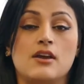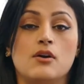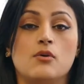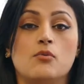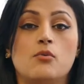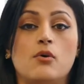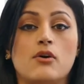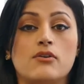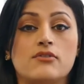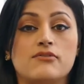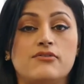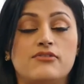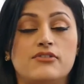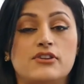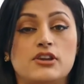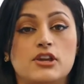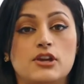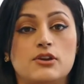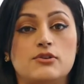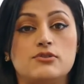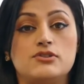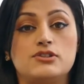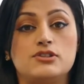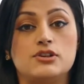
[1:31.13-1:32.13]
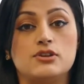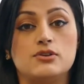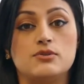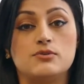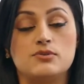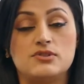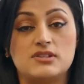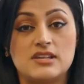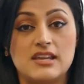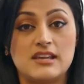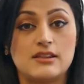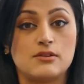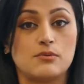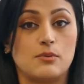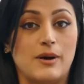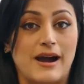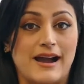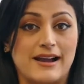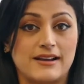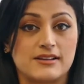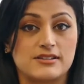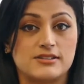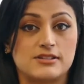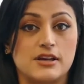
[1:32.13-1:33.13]
one for you to see the
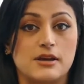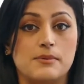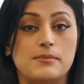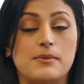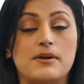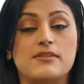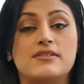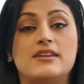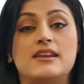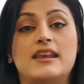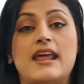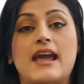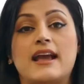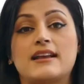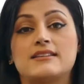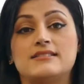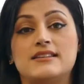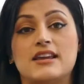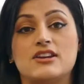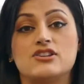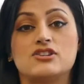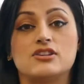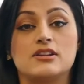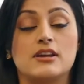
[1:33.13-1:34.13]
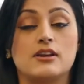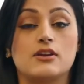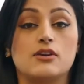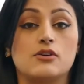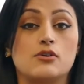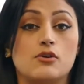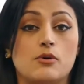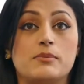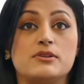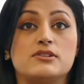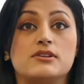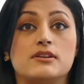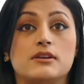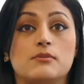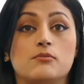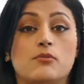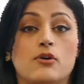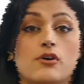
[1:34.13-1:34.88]
wax up, and the next session it can all be done in